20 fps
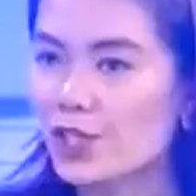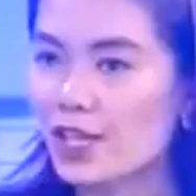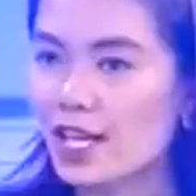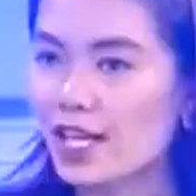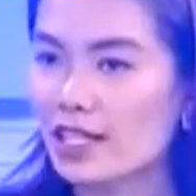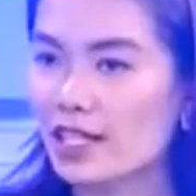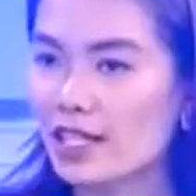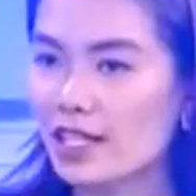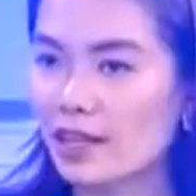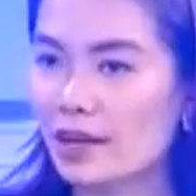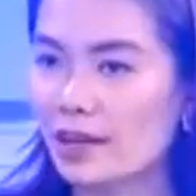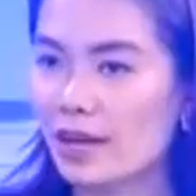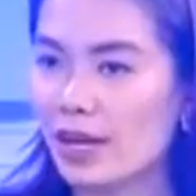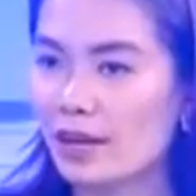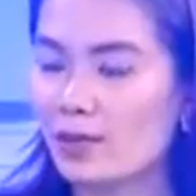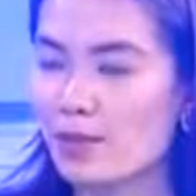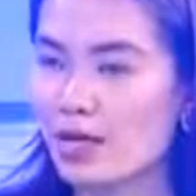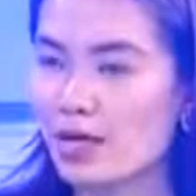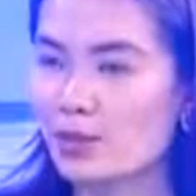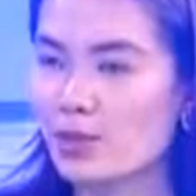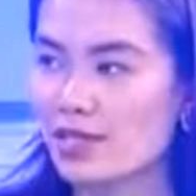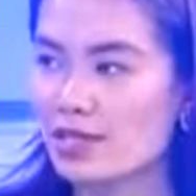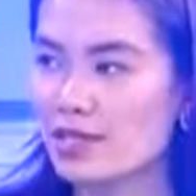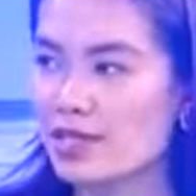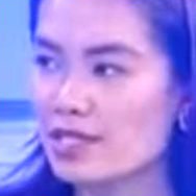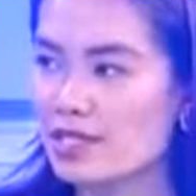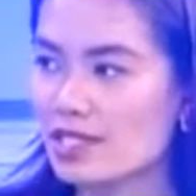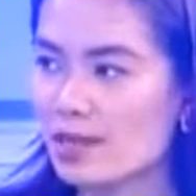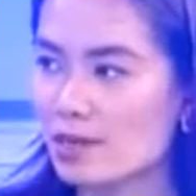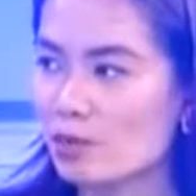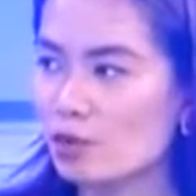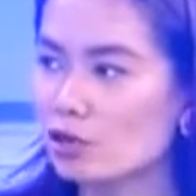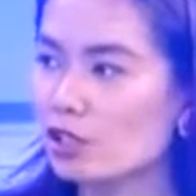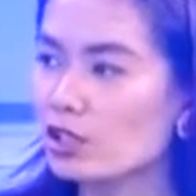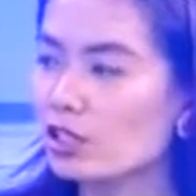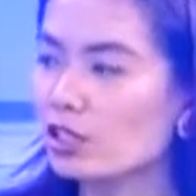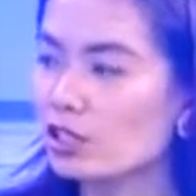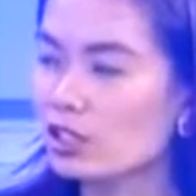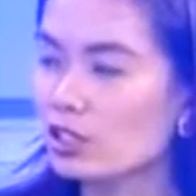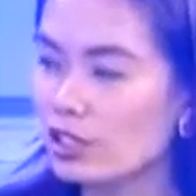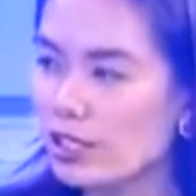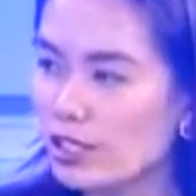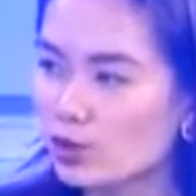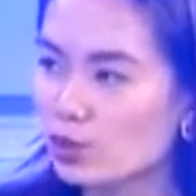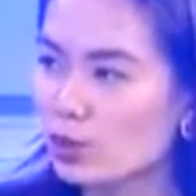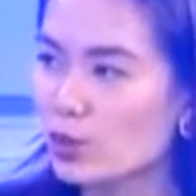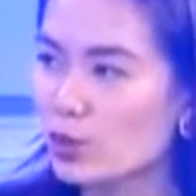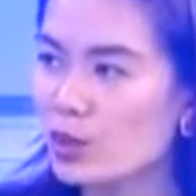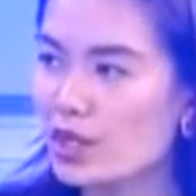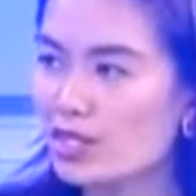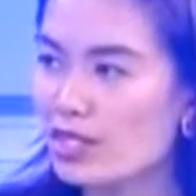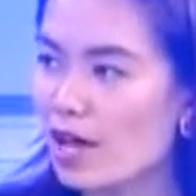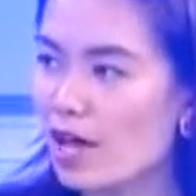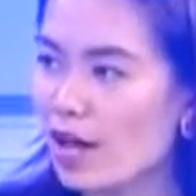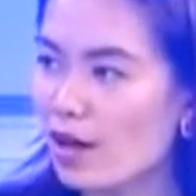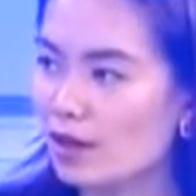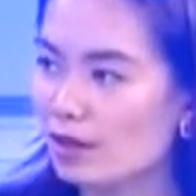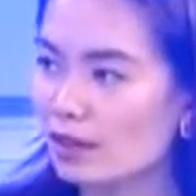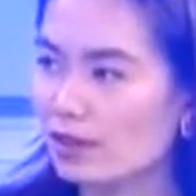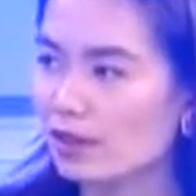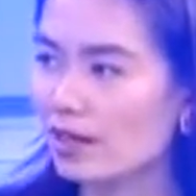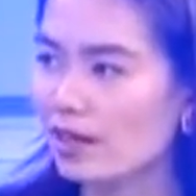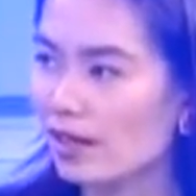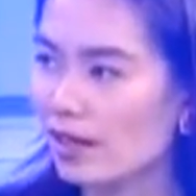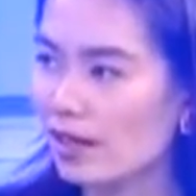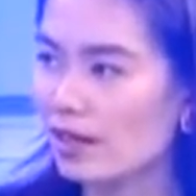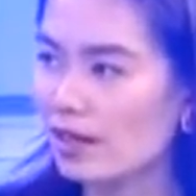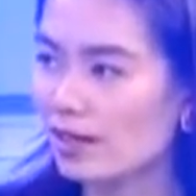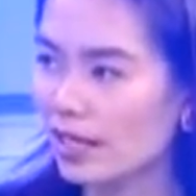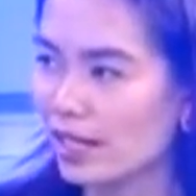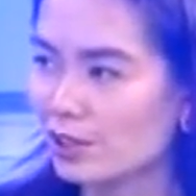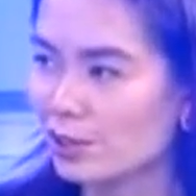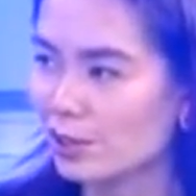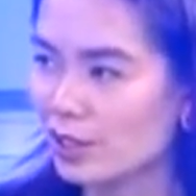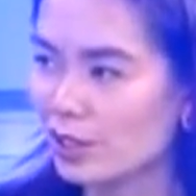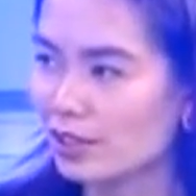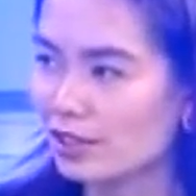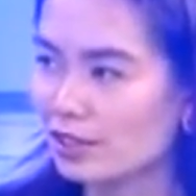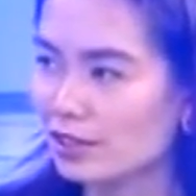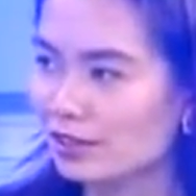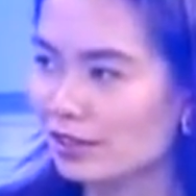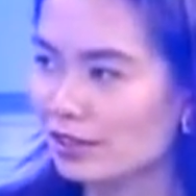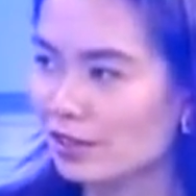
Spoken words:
think that the biometric system will clean or weed out the electoral...